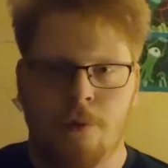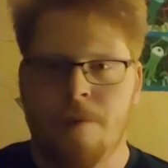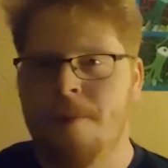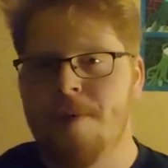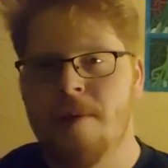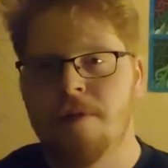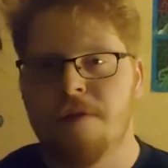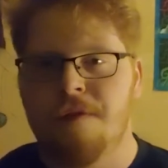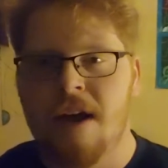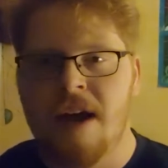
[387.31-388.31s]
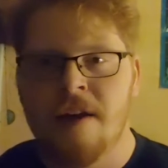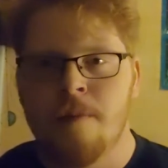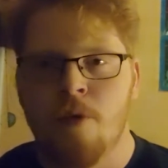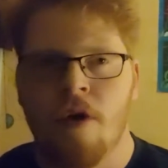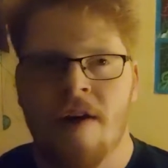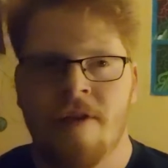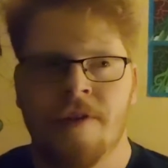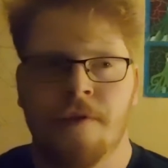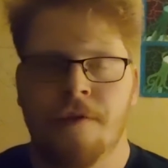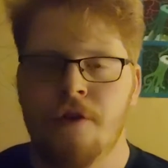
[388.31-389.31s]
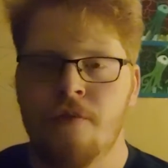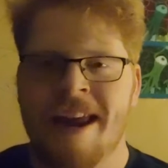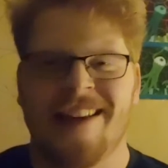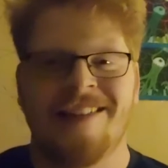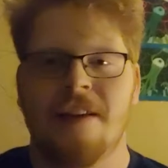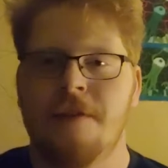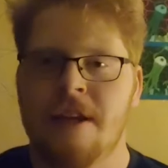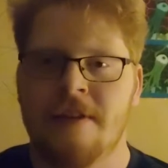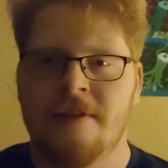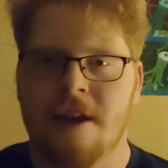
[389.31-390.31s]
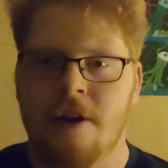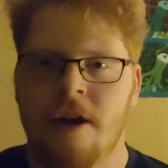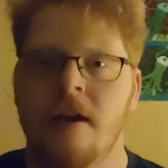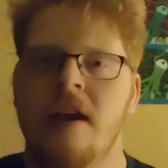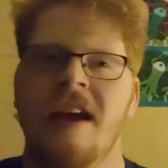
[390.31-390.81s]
we might be able to find more evidence of human activity in this area.